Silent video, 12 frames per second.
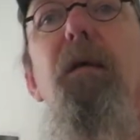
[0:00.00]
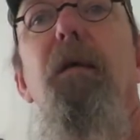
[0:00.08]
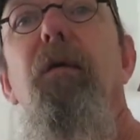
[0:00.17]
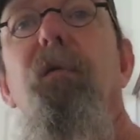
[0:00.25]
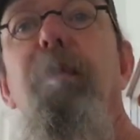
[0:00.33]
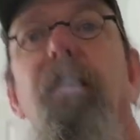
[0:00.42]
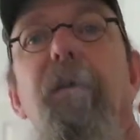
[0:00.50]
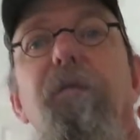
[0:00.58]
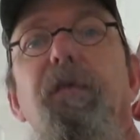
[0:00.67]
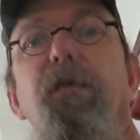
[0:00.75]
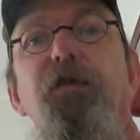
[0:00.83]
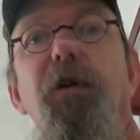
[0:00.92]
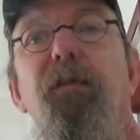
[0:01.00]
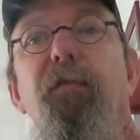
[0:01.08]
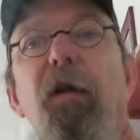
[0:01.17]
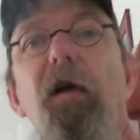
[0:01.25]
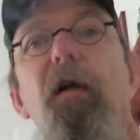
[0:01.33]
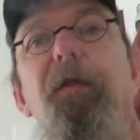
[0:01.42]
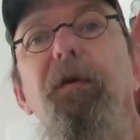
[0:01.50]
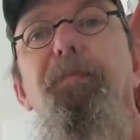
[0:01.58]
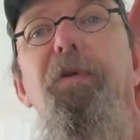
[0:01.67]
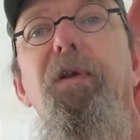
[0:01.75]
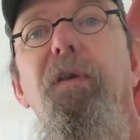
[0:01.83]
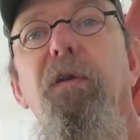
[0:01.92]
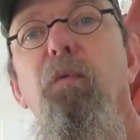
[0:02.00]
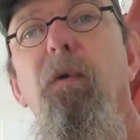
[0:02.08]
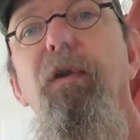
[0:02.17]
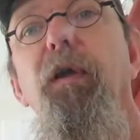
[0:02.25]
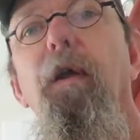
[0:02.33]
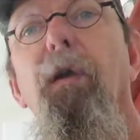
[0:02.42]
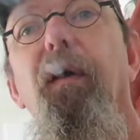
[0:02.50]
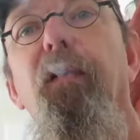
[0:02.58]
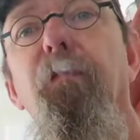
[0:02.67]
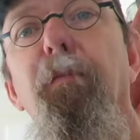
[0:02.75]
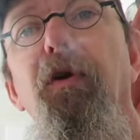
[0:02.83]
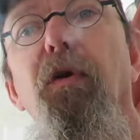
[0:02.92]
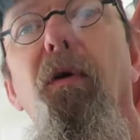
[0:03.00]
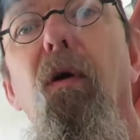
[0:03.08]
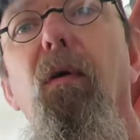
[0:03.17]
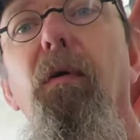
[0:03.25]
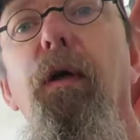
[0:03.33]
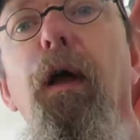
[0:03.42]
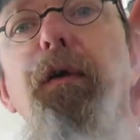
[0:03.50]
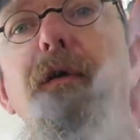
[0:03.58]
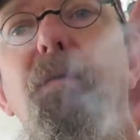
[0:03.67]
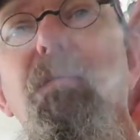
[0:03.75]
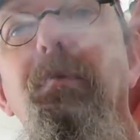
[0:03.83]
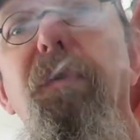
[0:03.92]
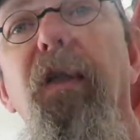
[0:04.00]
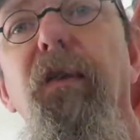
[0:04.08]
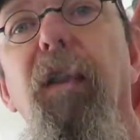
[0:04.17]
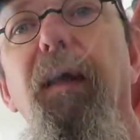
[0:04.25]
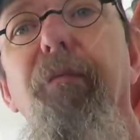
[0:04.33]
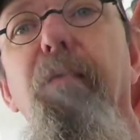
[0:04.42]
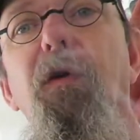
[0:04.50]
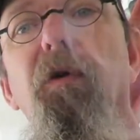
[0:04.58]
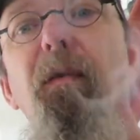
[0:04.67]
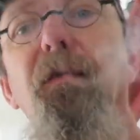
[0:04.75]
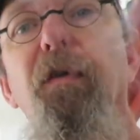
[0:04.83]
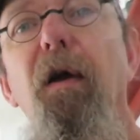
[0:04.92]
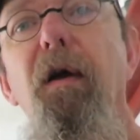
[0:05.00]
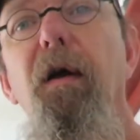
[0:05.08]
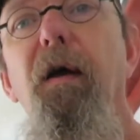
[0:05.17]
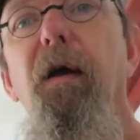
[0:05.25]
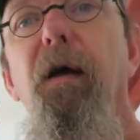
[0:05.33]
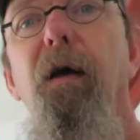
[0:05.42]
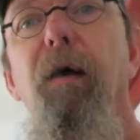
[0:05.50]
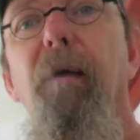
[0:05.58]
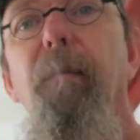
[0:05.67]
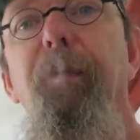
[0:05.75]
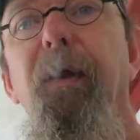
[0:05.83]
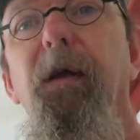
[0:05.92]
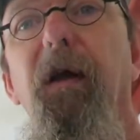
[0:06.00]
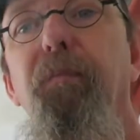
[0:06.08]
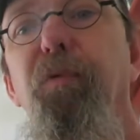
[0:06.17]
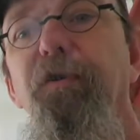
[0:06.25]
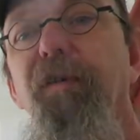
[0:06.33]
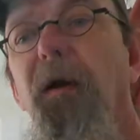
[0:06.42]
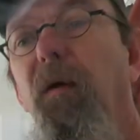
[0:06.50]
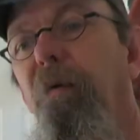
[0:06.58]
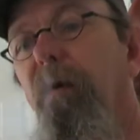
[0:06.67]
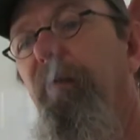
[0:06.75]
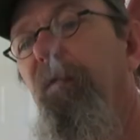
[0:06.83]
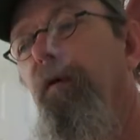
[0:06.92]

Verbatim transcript: I don't think I this right. This particular one here is a Maduro. I do tend to like Maduros. Um, that kind of puts it out on